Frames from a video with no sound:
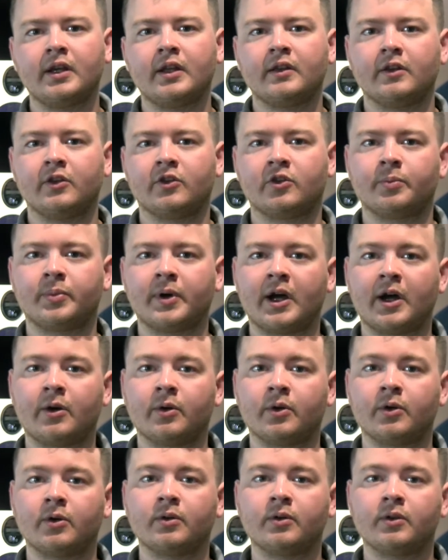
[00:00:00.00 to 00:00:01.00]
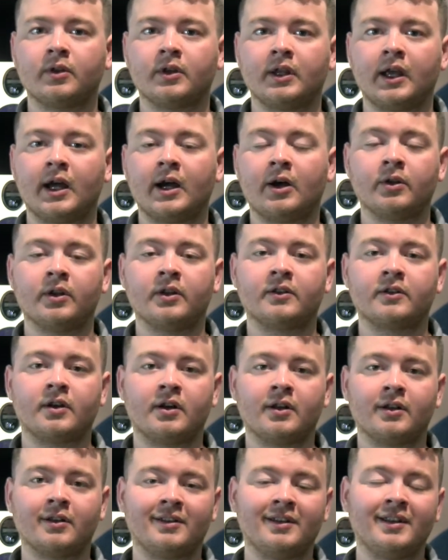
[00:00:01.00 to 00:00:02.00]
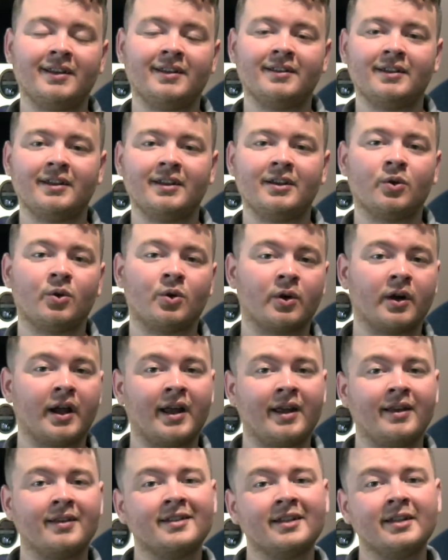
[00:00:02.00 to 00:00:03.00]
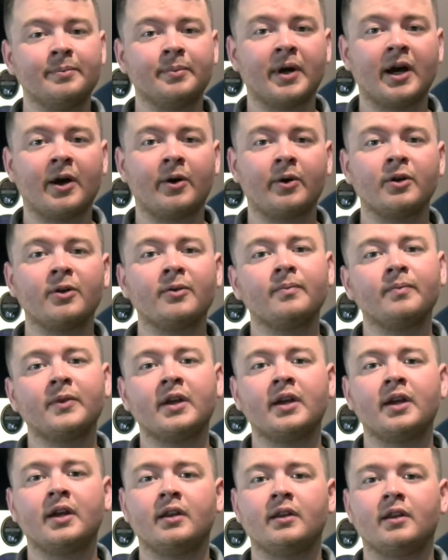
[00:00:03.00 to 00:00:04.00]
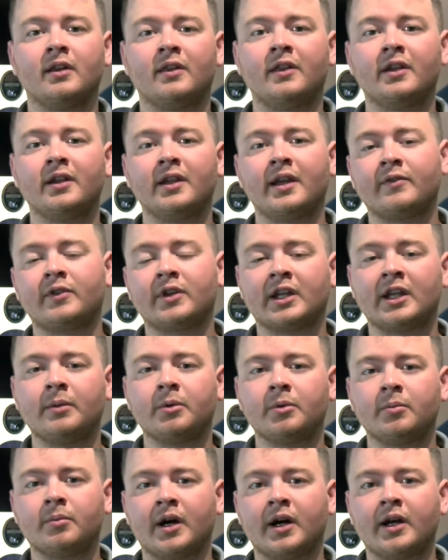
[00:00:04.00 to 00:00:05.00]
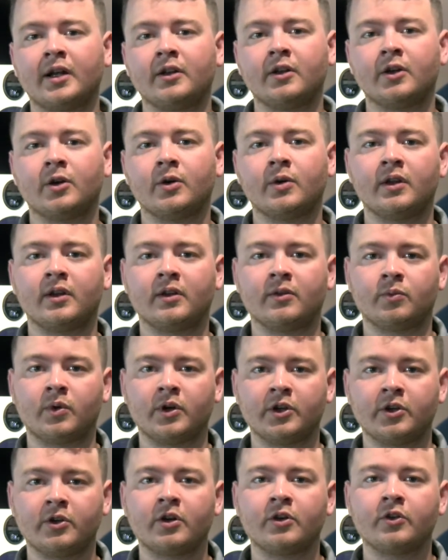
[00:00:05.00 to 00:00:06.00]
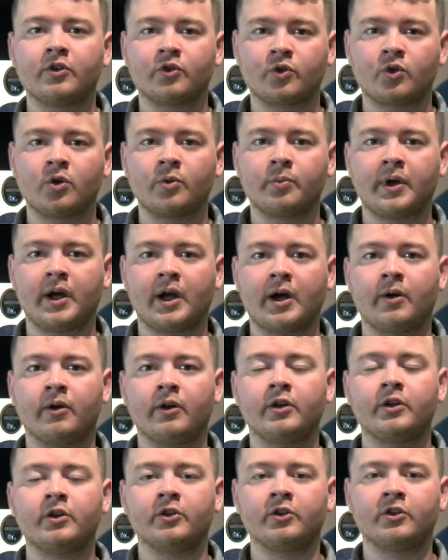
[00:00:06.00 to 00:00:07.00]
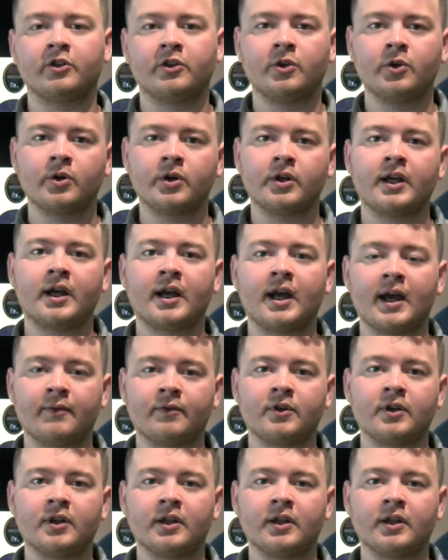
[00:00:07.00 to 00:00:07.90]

This will power the outlets on D C or A C power. The thing you have to keep in mind though is when you're on shore power, you're still gonna have to